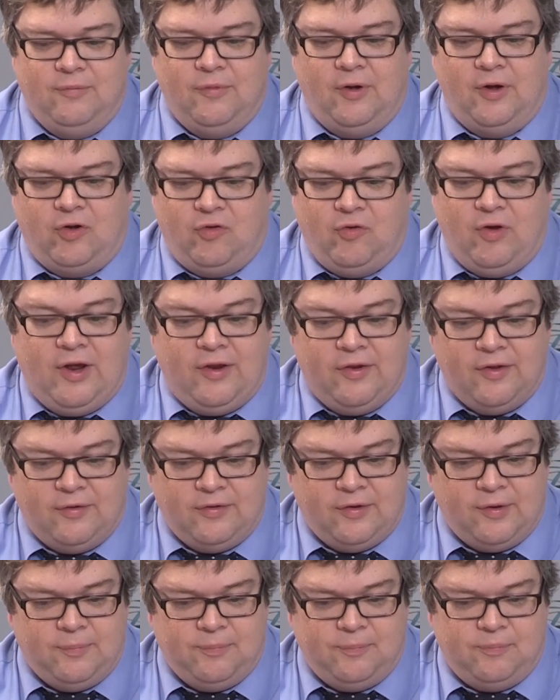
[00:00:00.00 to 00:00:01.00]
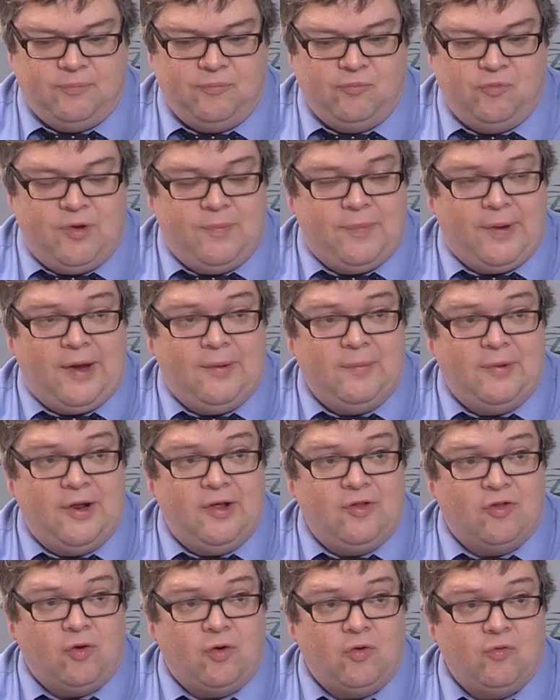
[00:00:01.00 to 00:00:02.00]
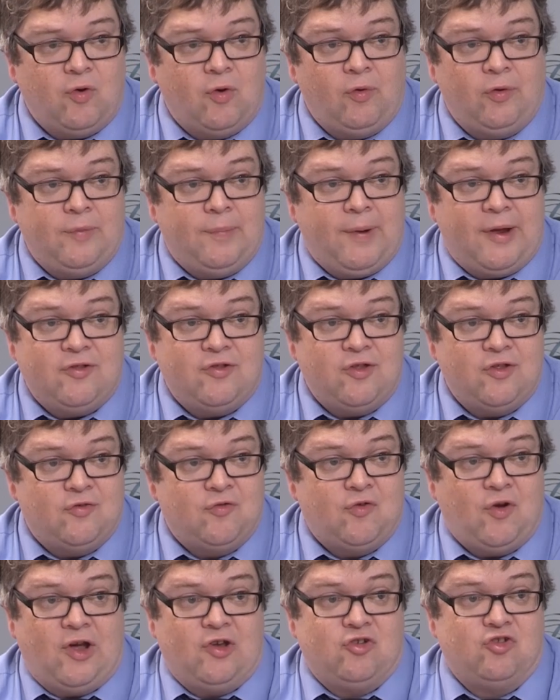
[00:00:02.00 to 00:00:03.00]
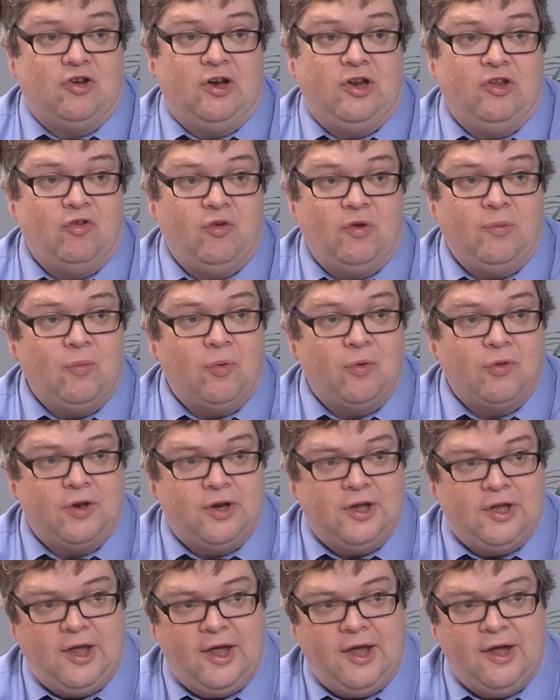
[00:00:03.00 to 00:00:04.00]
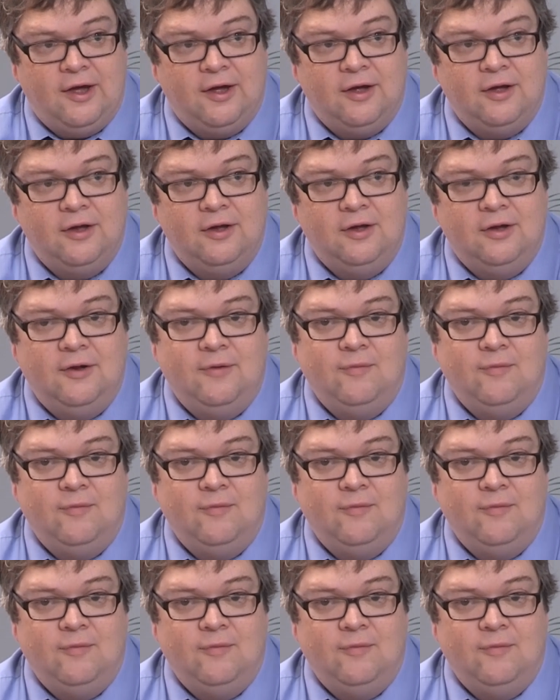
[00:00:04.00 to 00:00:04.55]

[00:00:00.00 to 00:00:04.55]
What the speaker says: agreeing that repayment is on a rolling basis, fractionally during more than a year.